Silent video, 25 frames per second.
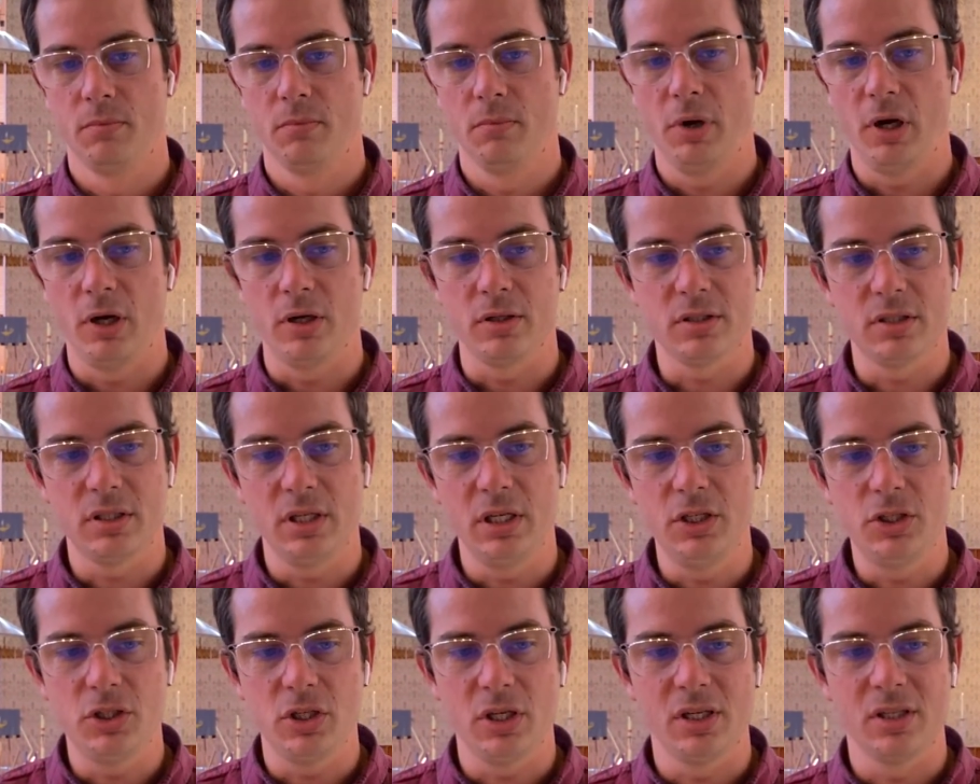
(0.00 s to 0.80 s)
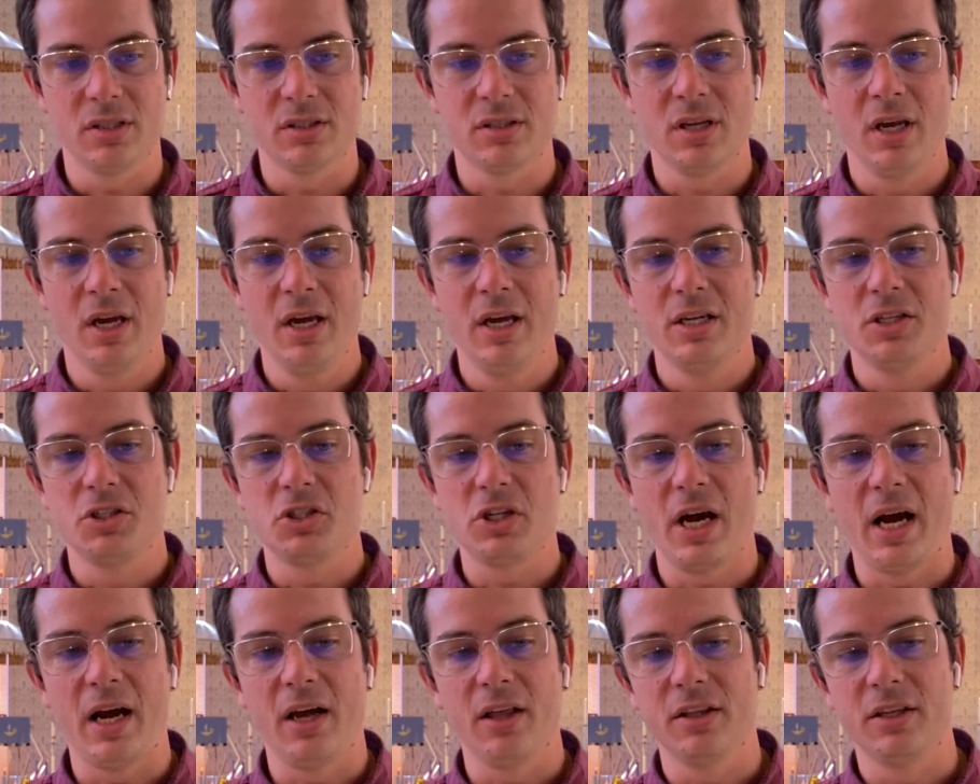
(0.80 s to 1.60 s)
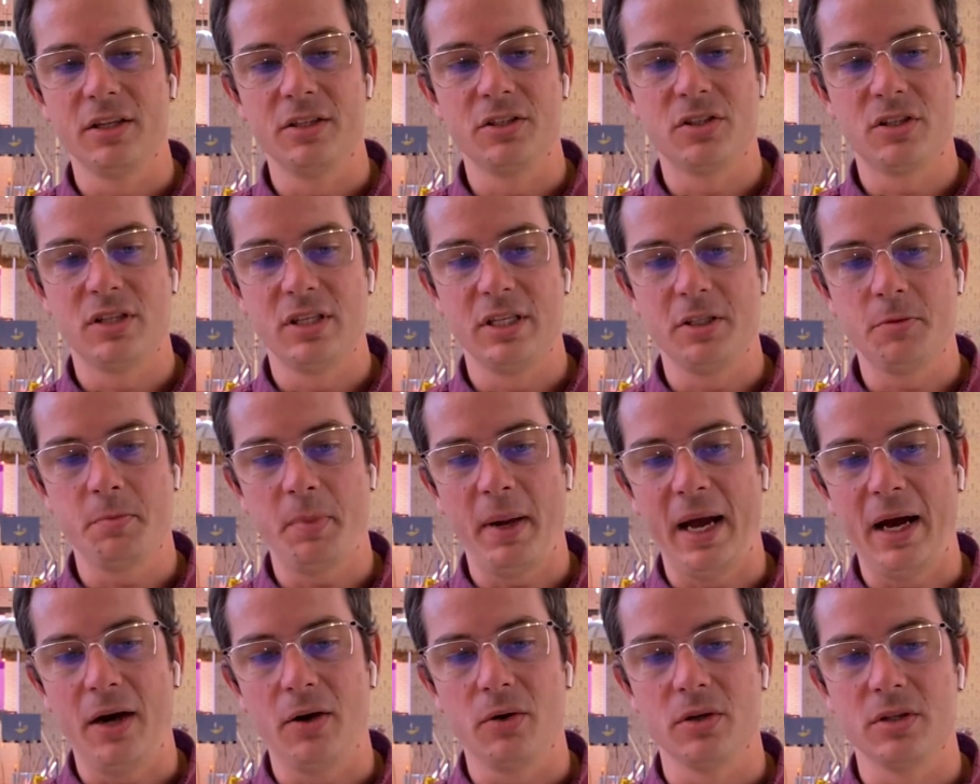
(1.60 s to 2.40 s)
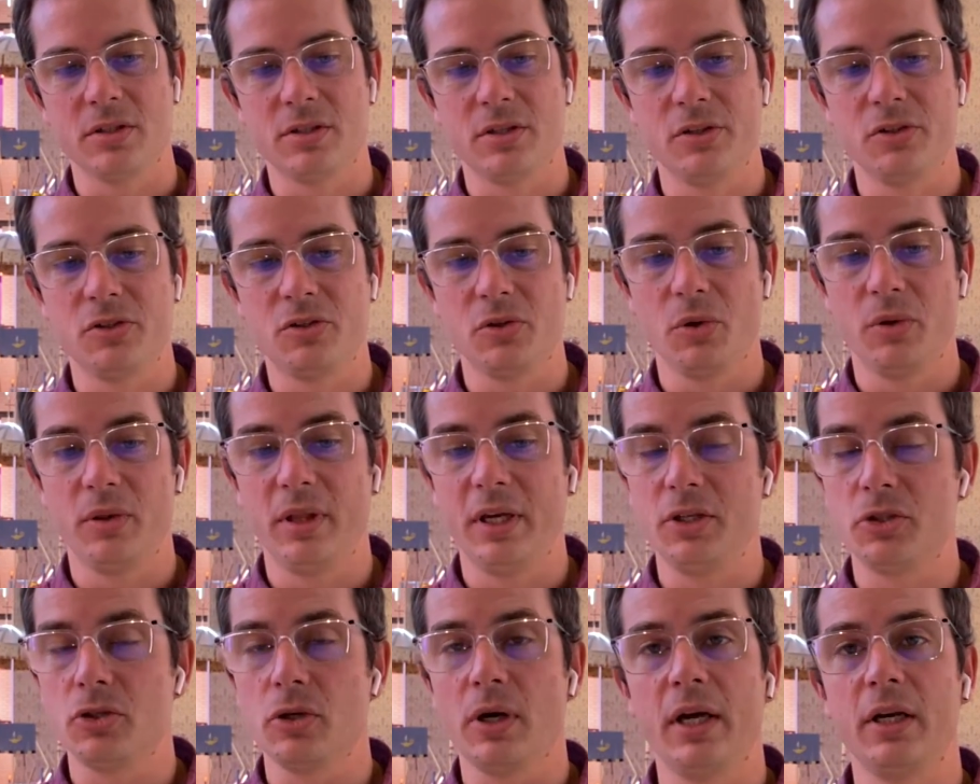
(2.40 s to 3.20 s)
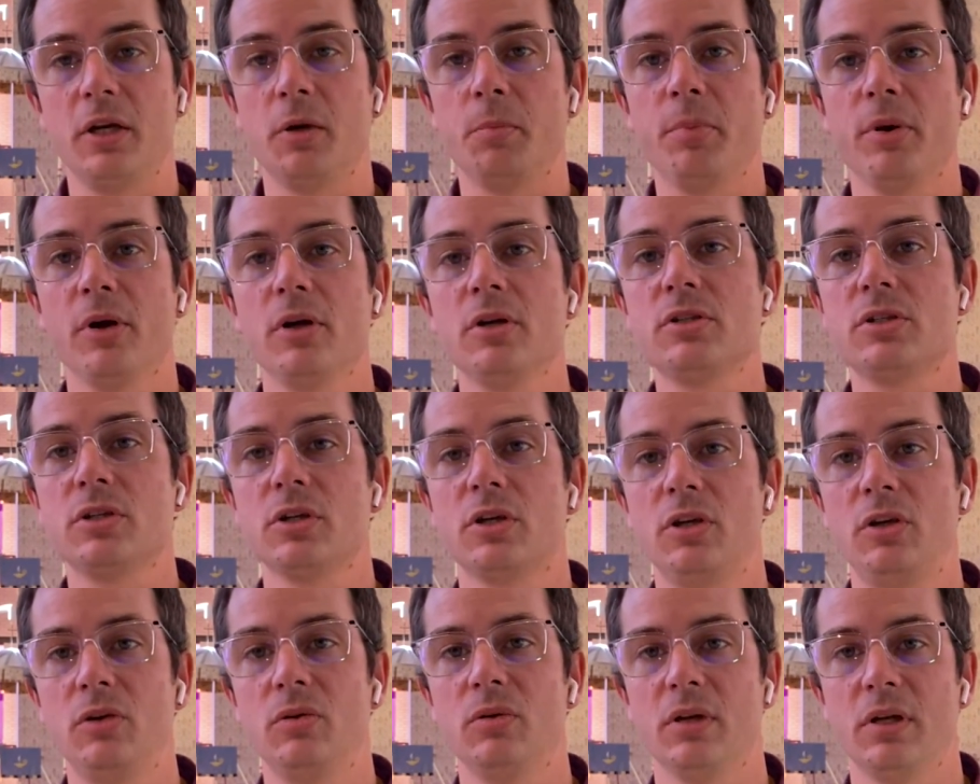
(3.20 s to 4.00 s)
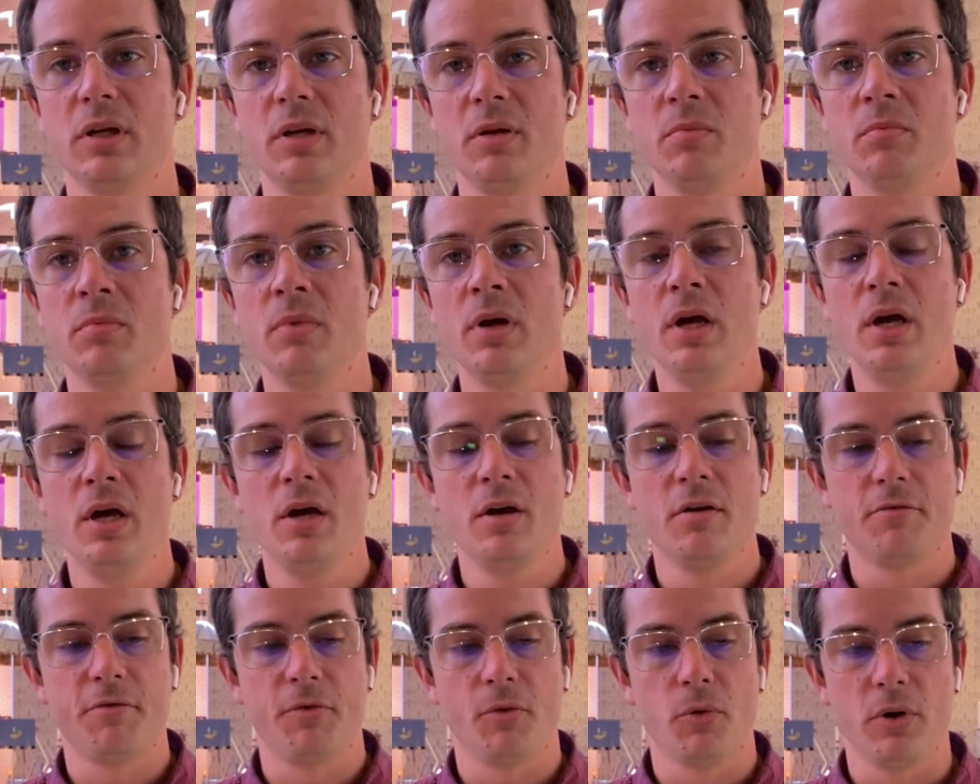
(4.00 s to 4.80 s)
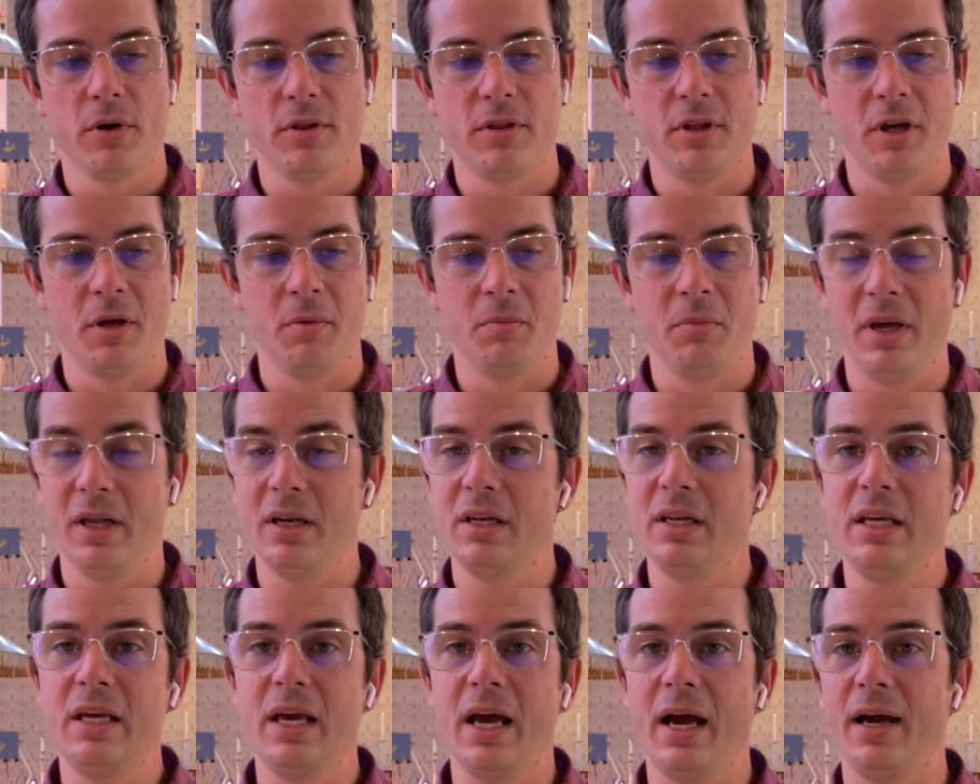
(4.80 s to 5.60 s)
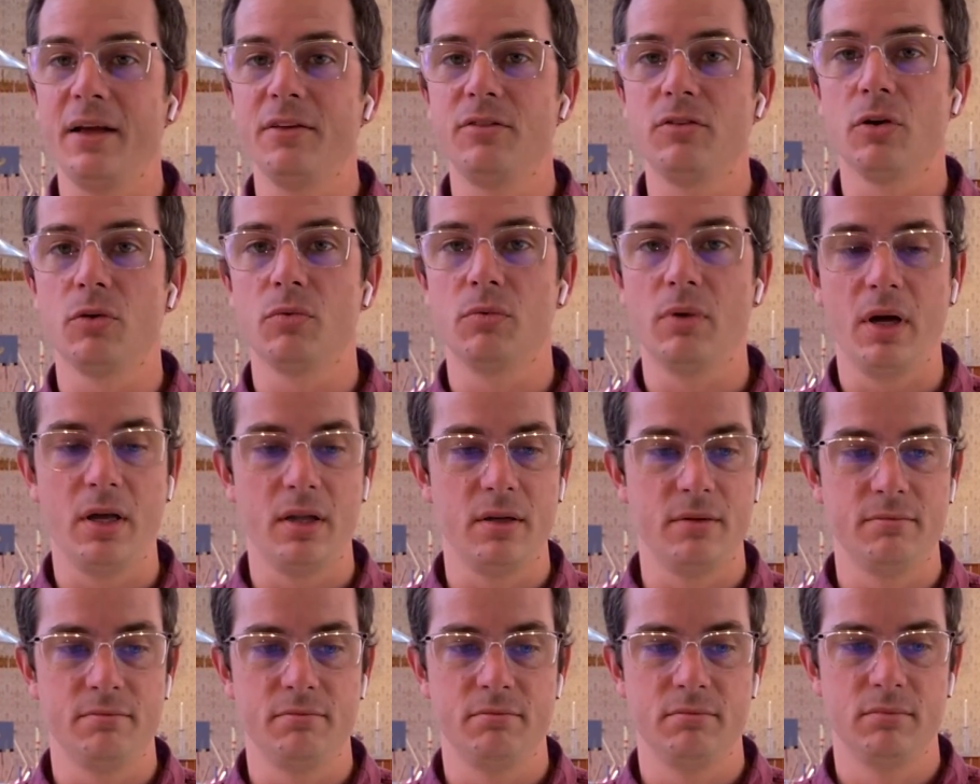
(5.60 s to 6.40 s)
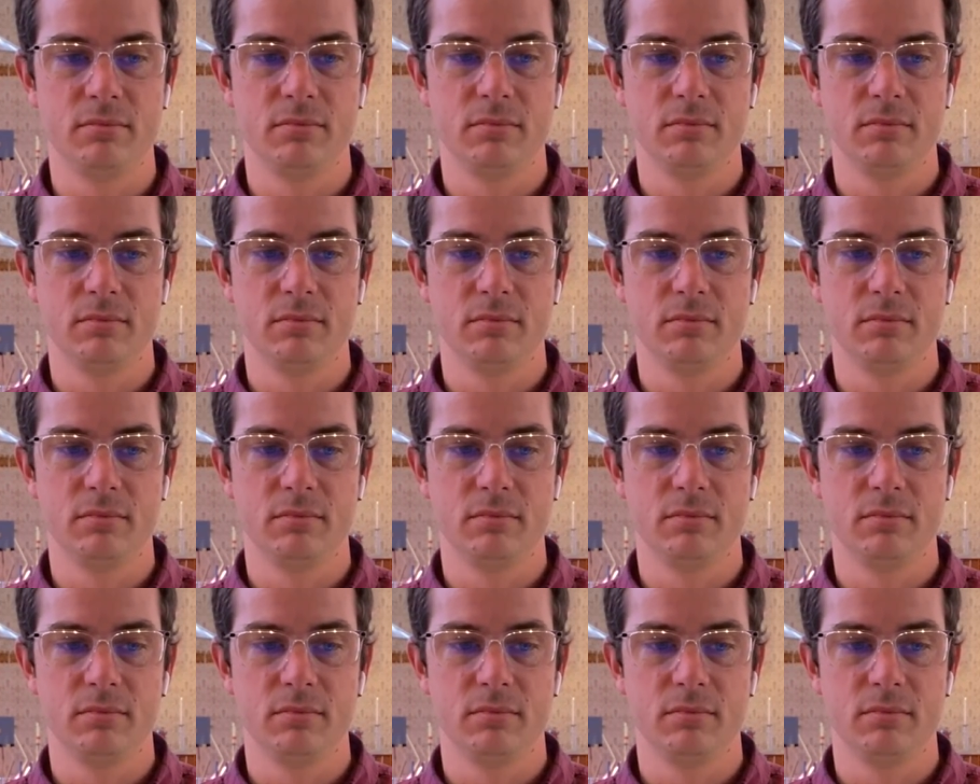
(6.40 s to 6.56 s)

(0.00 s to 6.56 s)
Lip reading: Paul's teachings challenged these powers, and so they tried to persecute him for them, and he had to run.